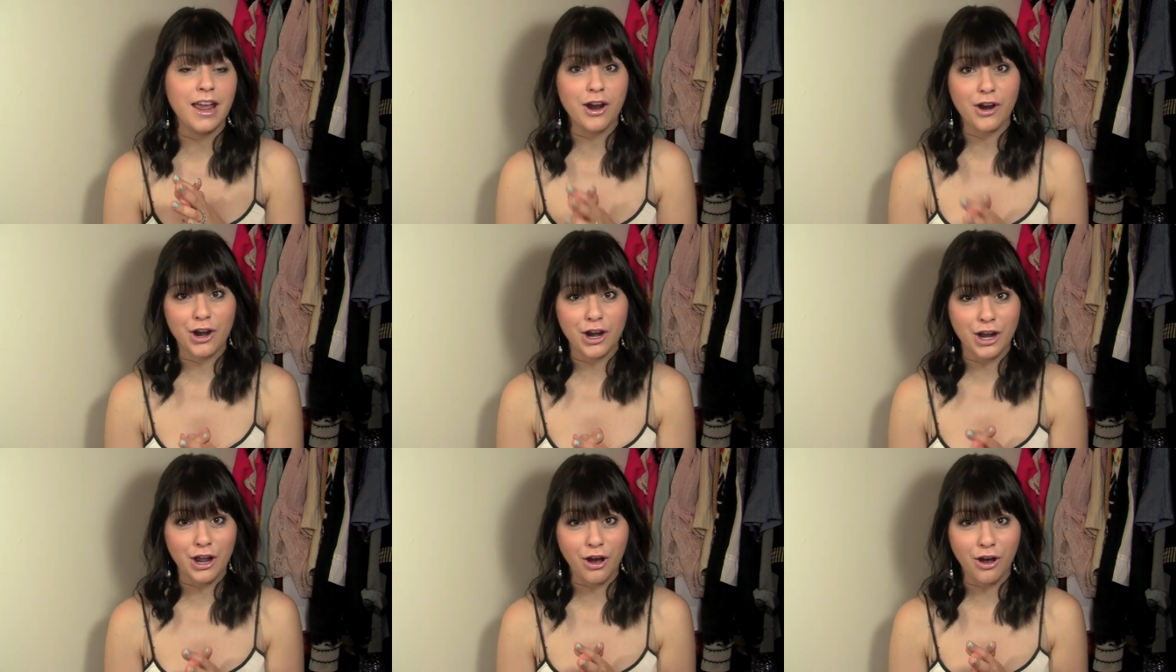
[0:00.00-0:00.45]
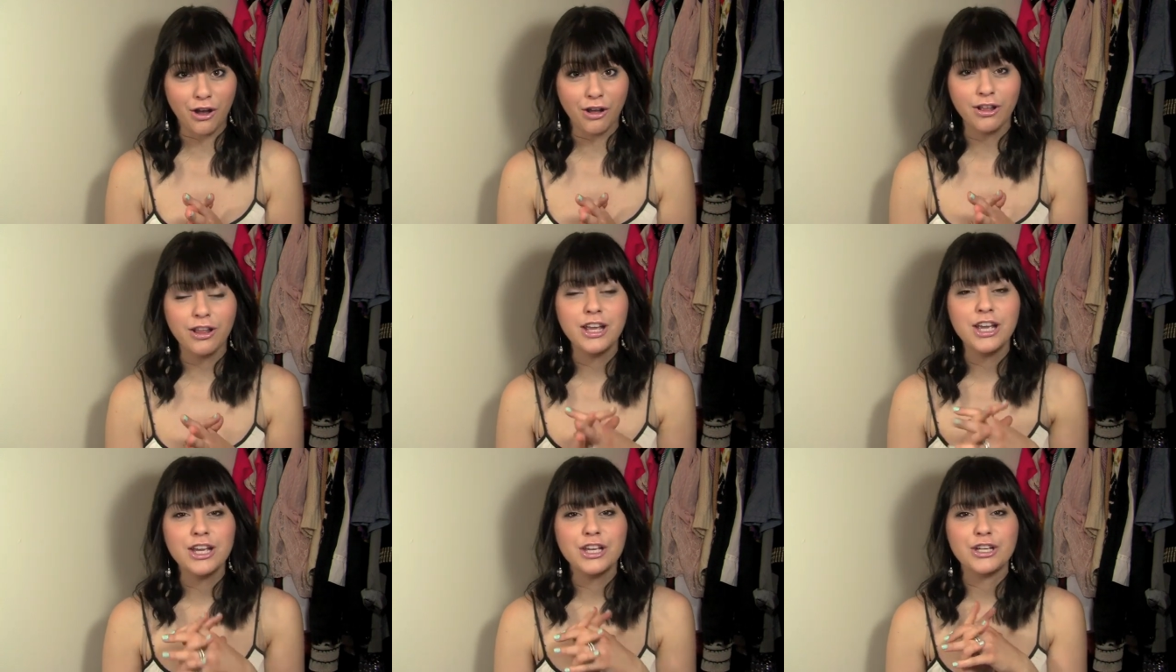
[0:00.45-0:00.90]
Ariel,
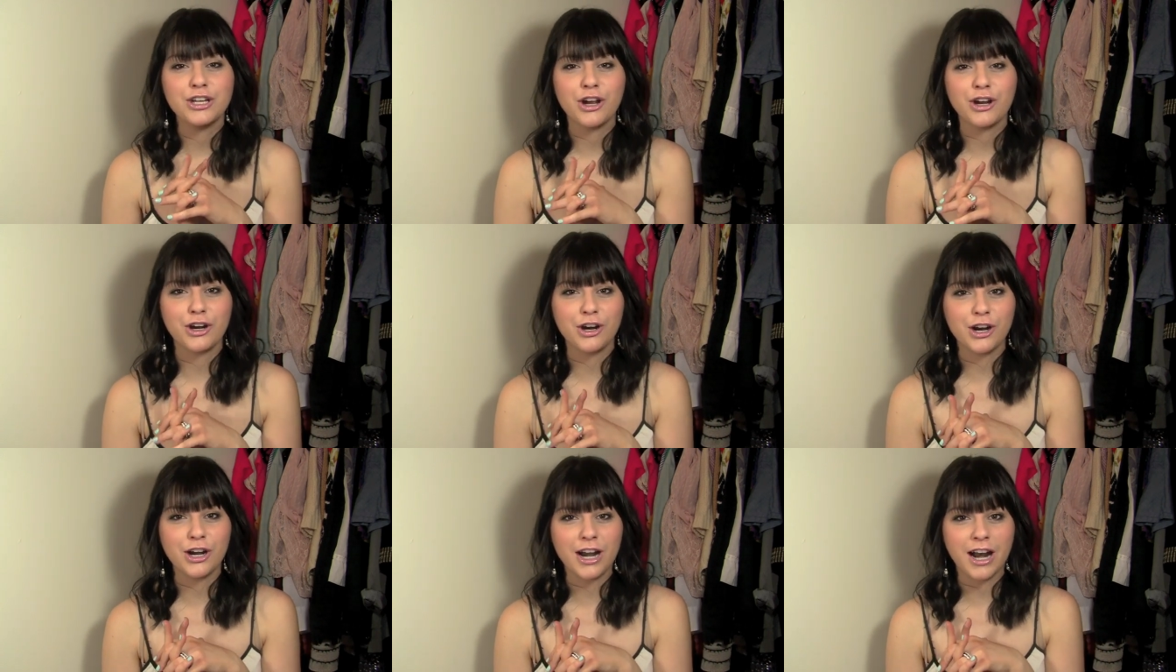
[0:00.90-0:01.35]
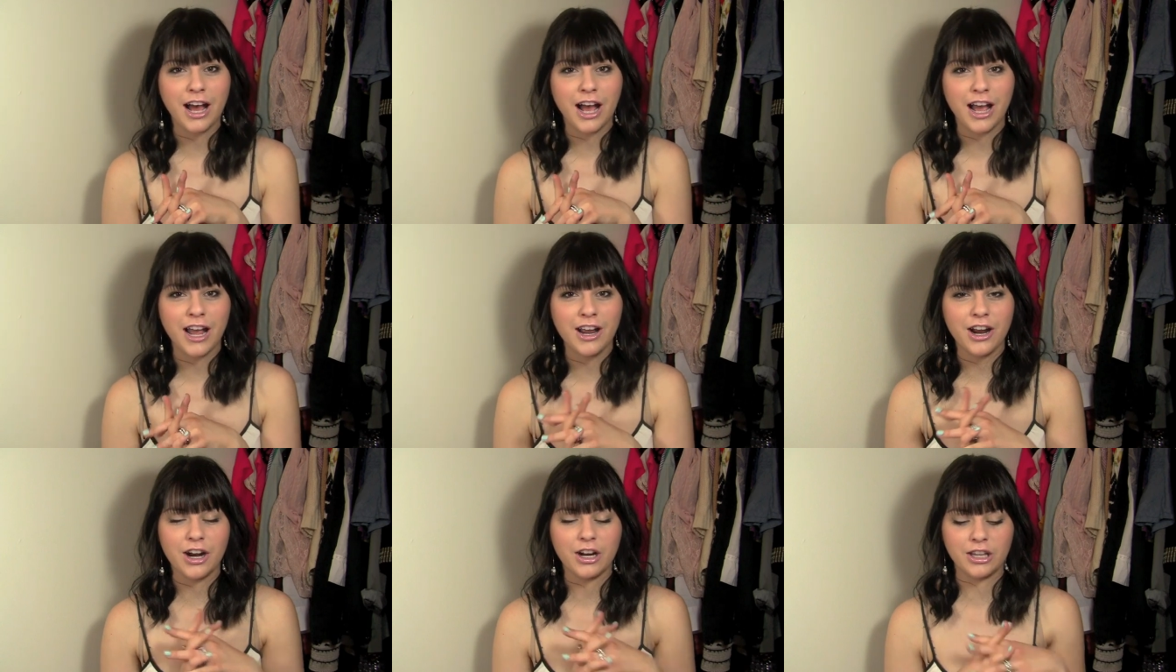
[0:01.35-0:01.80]
her and
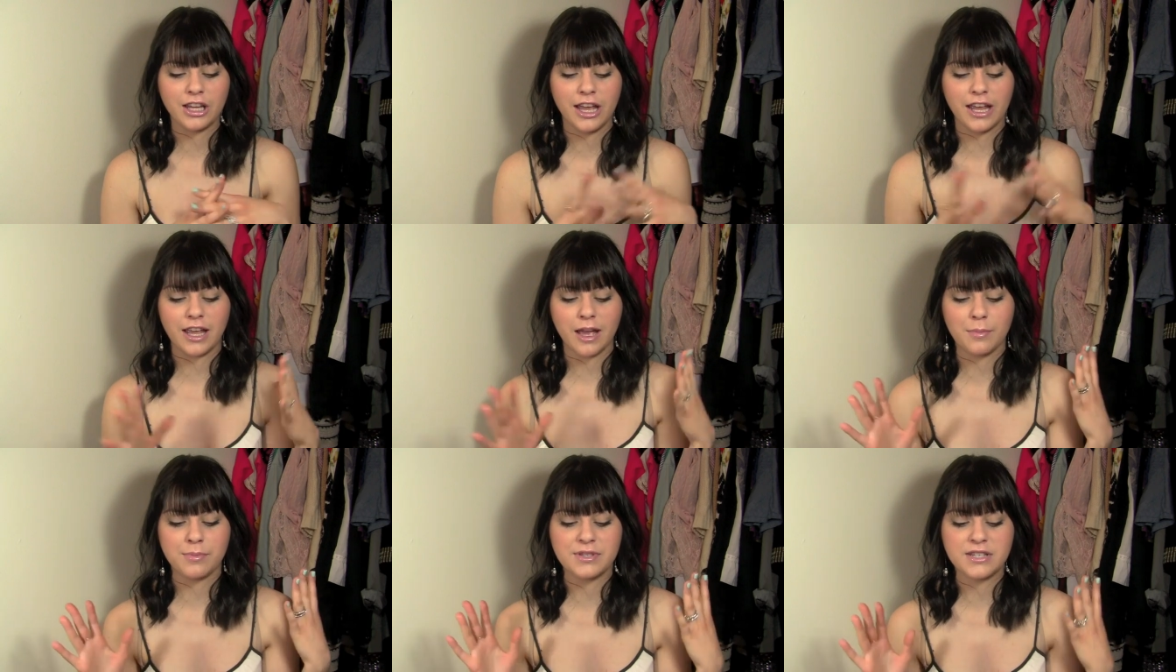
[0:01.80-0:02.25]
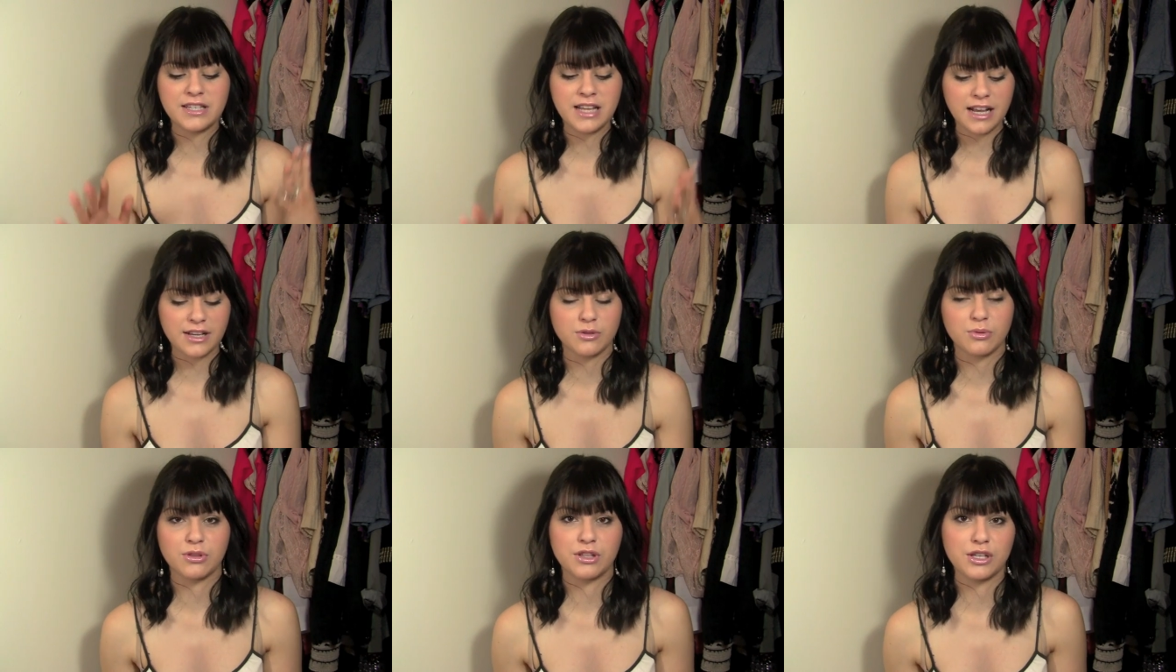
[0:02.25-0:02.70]
I are like
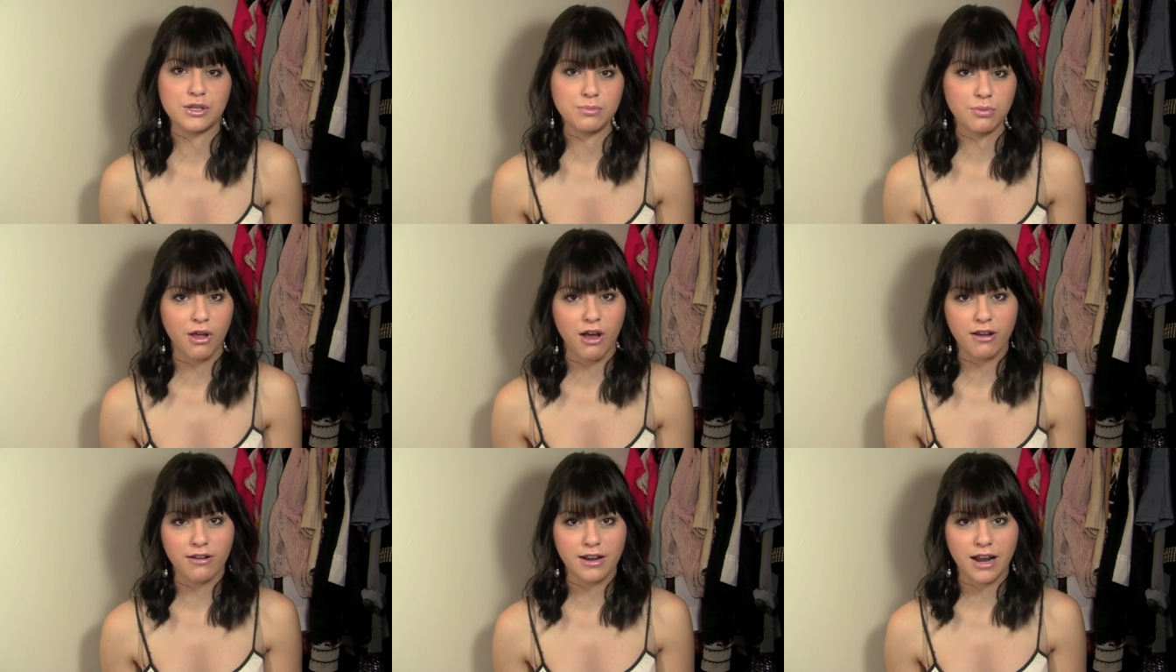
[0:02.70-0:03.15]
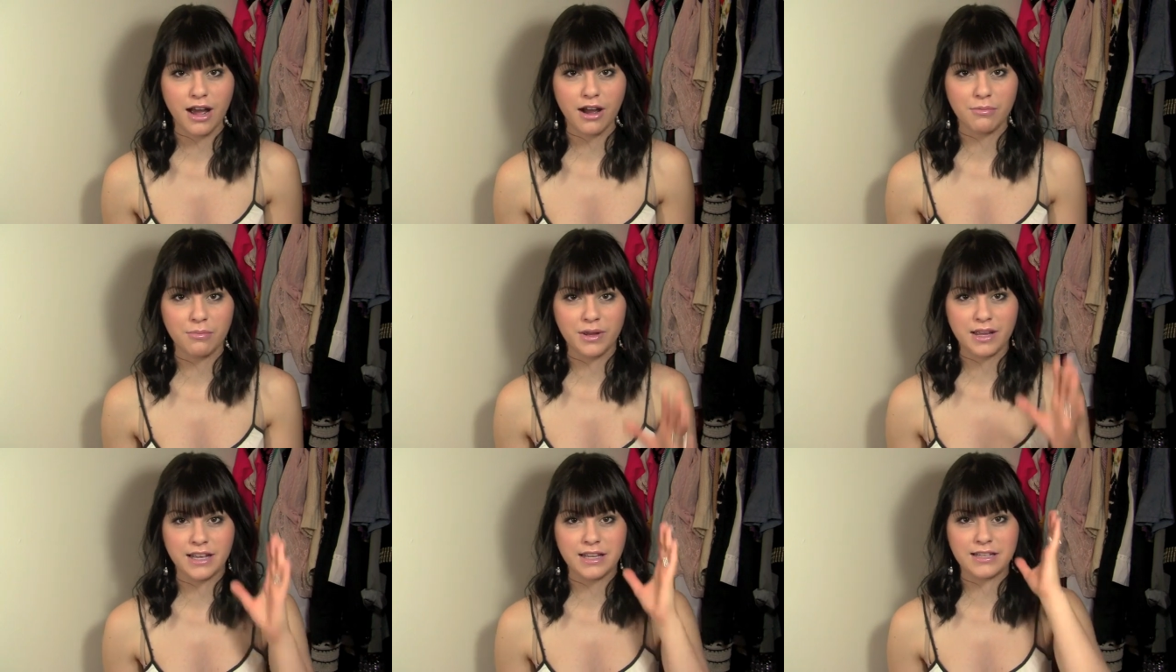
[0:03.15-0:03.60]
obsessed with this blog now,
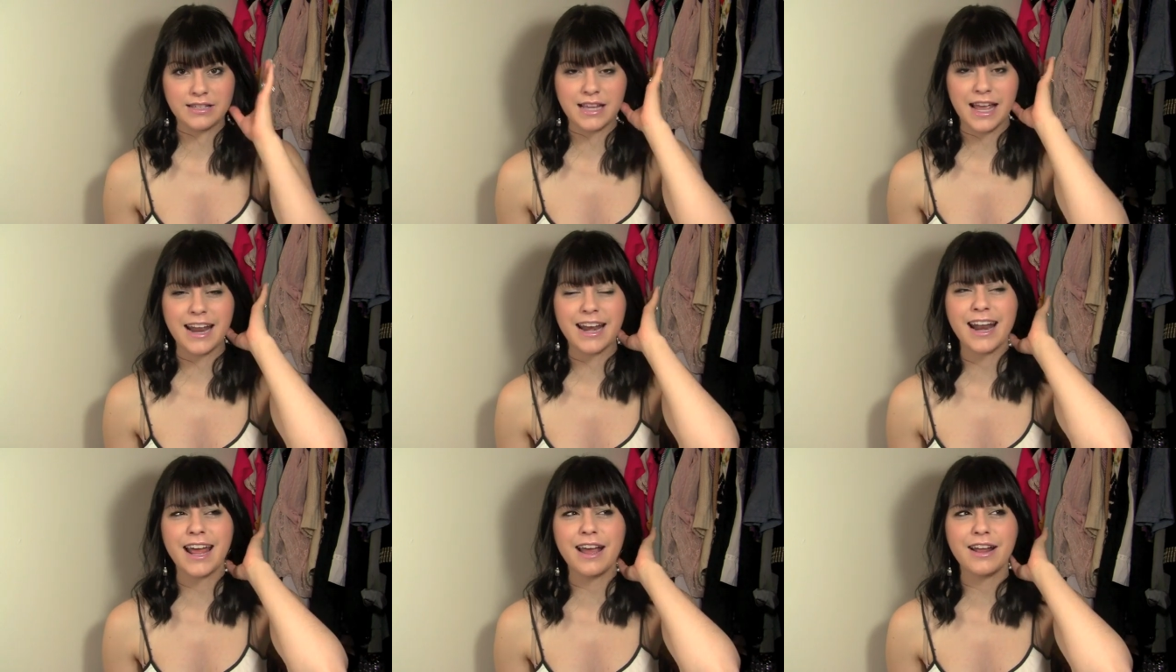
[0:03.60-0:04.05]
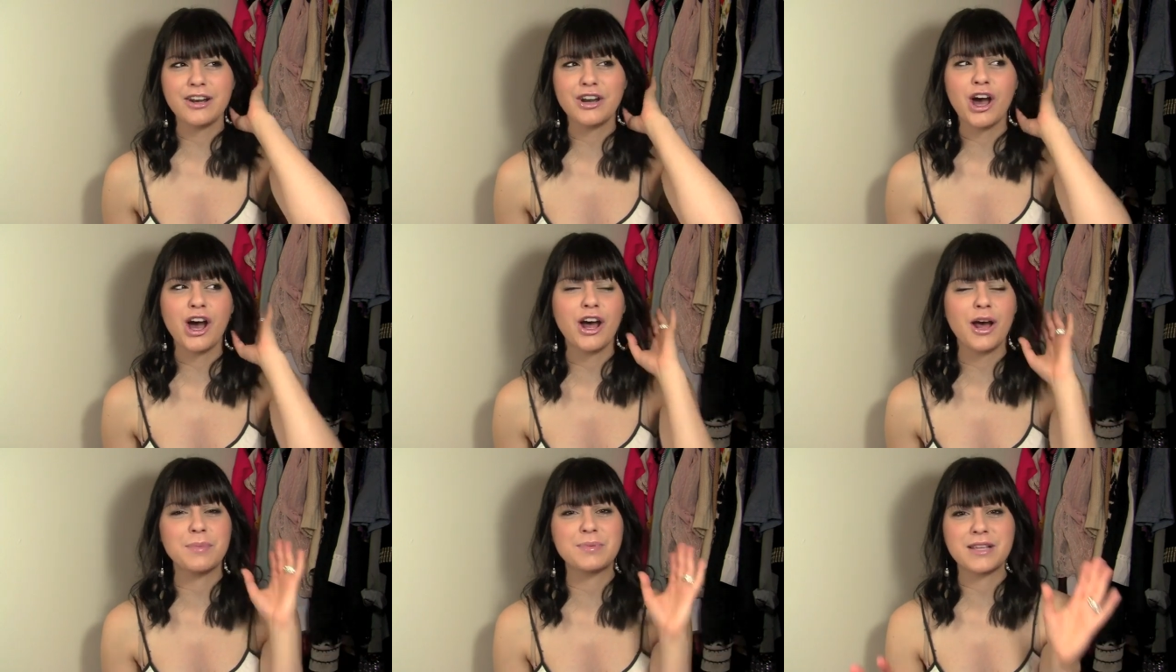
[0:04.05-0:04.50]
because, and
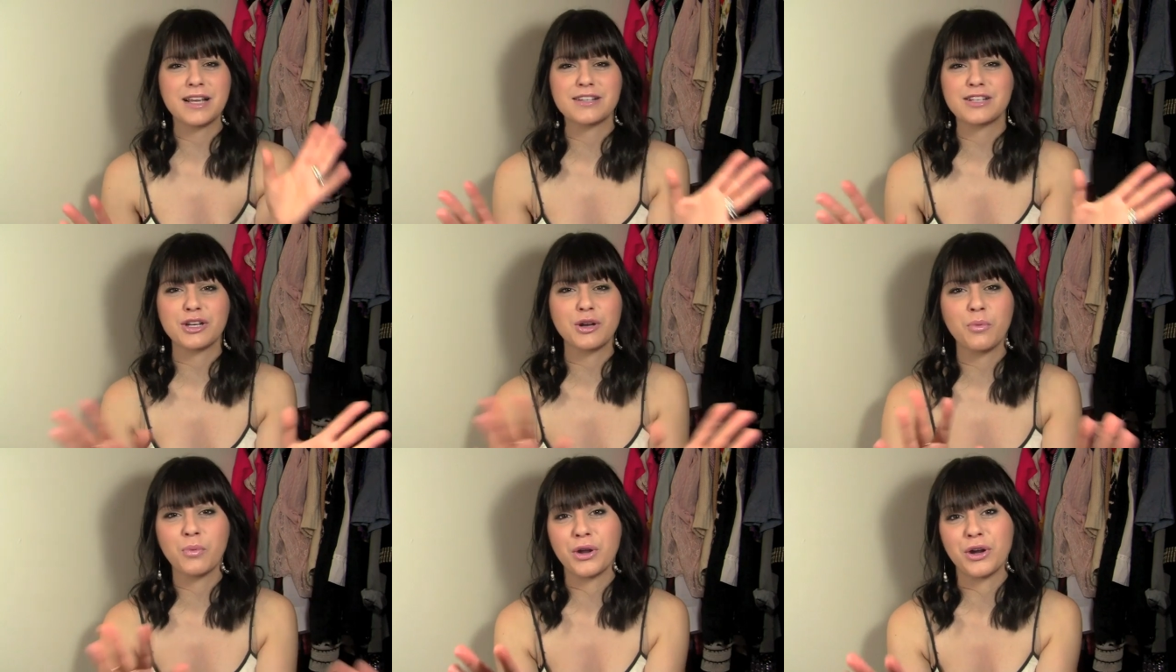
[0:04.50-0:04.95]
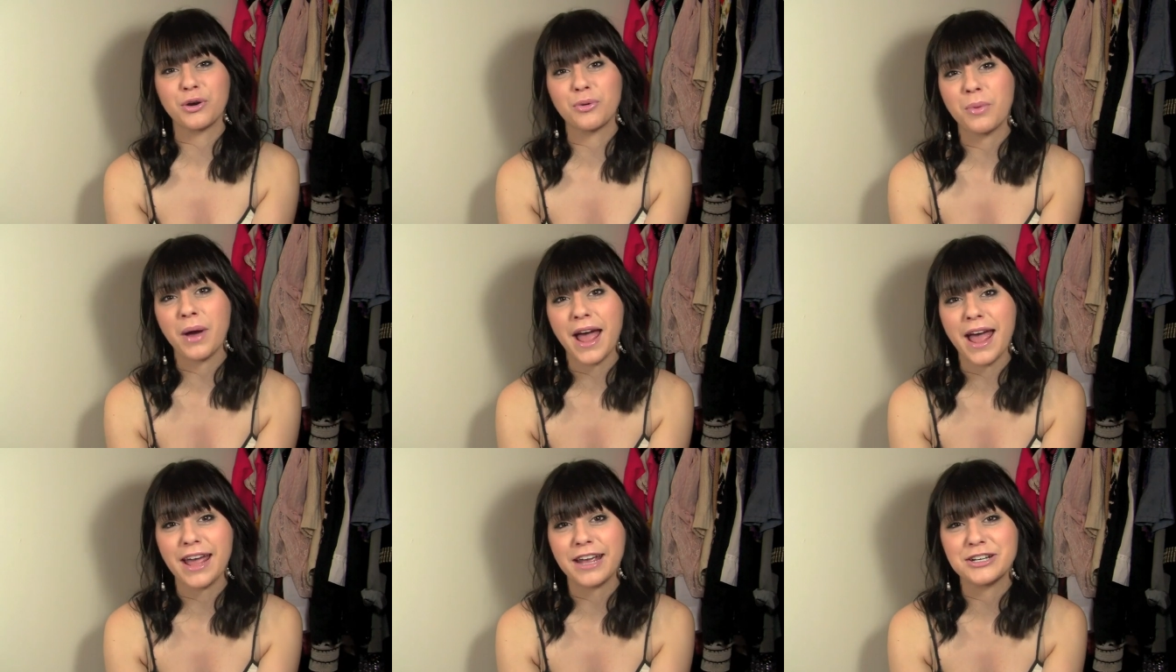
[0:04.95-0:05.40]
not obsessed in a weird
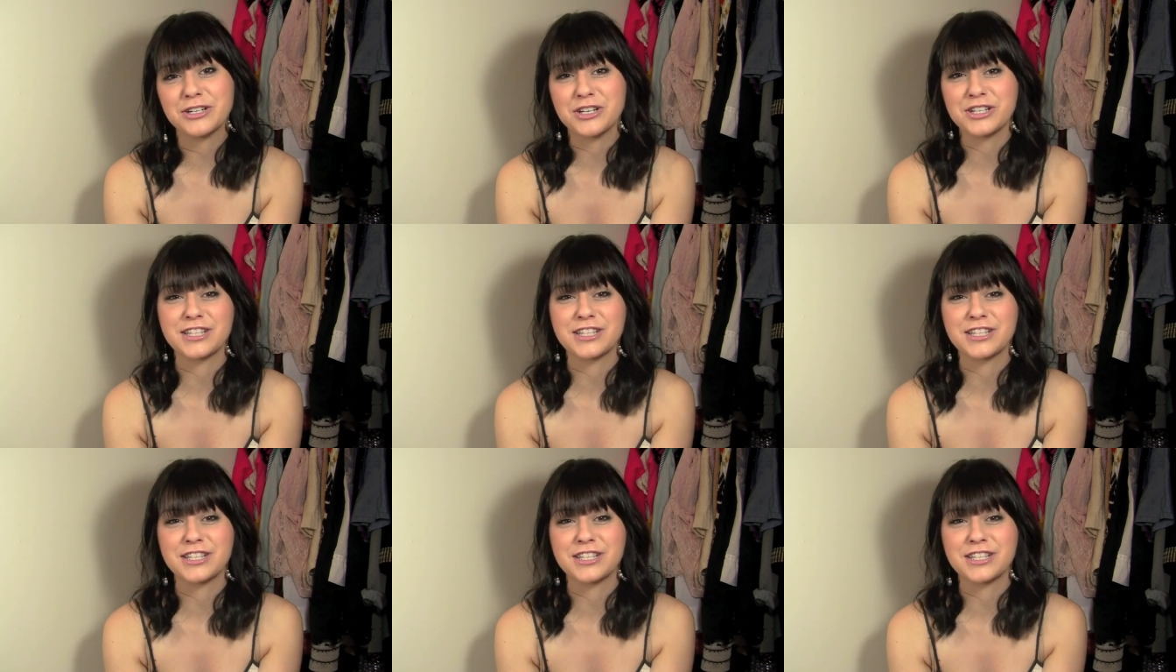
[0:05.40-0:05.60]
way,